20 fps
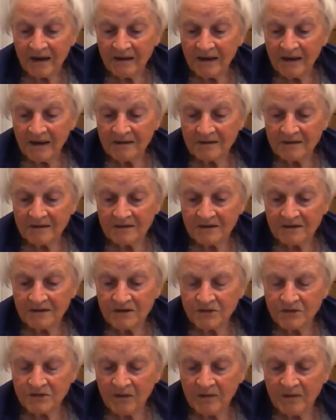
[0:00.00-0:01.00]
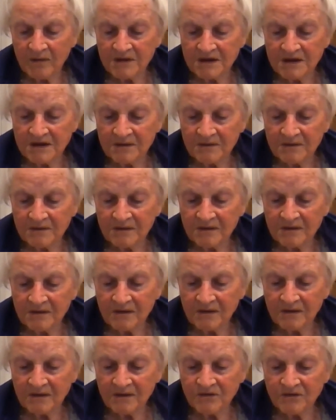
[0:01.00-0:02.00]
and Swamiji
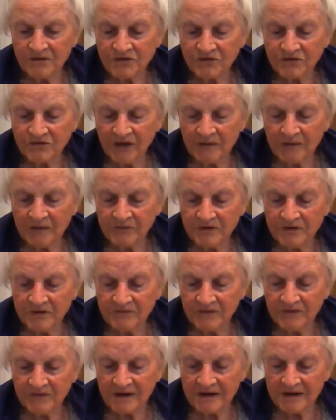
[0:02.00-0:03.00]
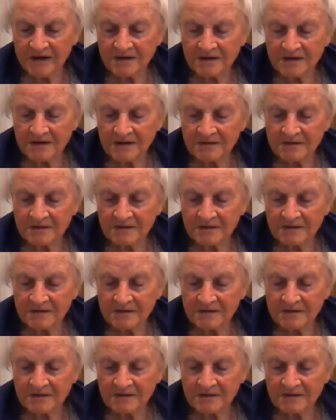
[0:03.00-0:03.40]
used to write beautiful letters,